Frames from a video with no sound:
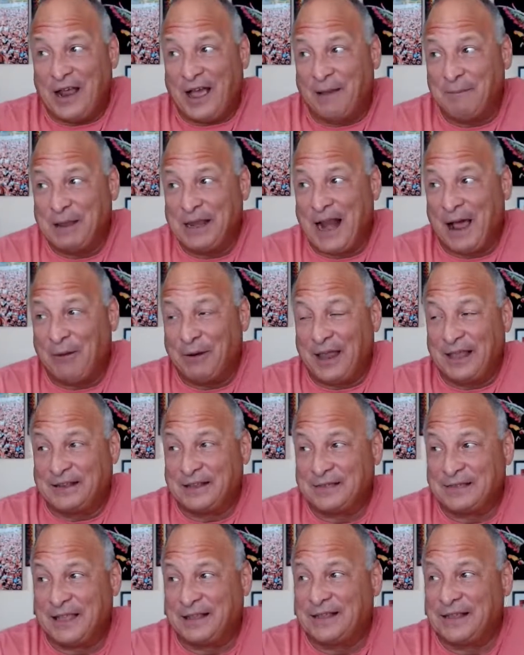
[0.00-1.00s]
I mean, I would like
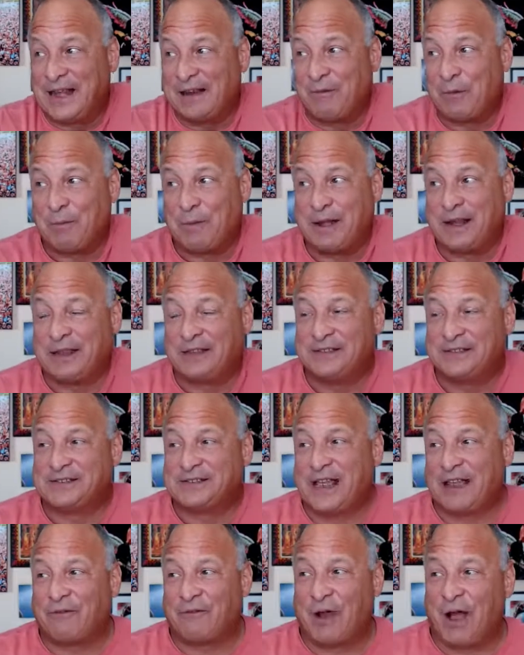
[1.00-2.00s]
to think that everybody could
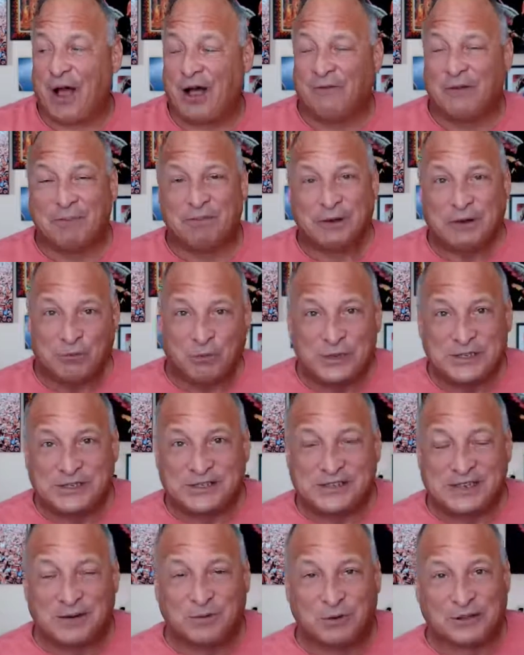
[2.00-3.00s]
stay relevant, but we
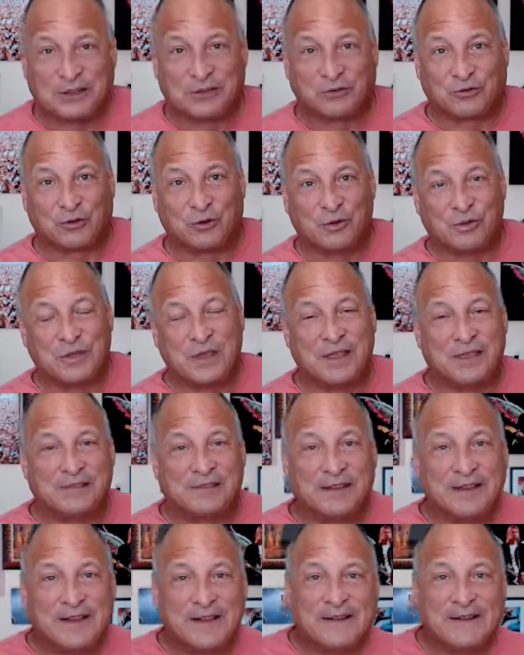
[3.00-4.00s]
see what the truth
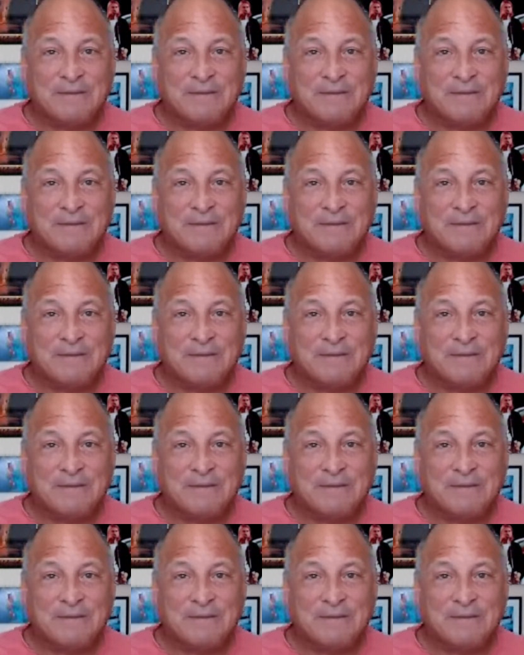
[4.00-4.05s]
is